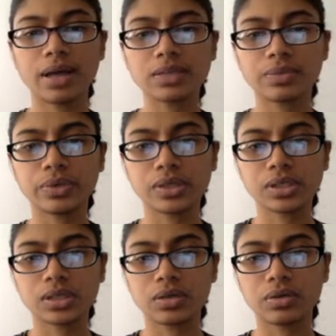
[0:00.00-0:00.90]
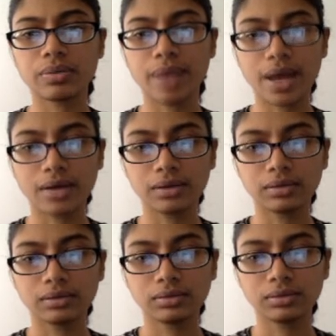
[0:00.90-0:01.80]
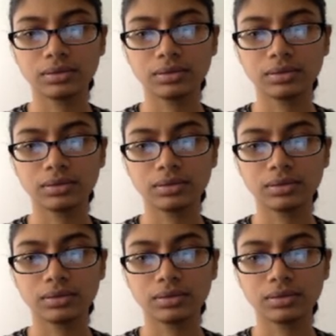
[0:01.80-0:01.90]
the mouse pointer, or the paddle,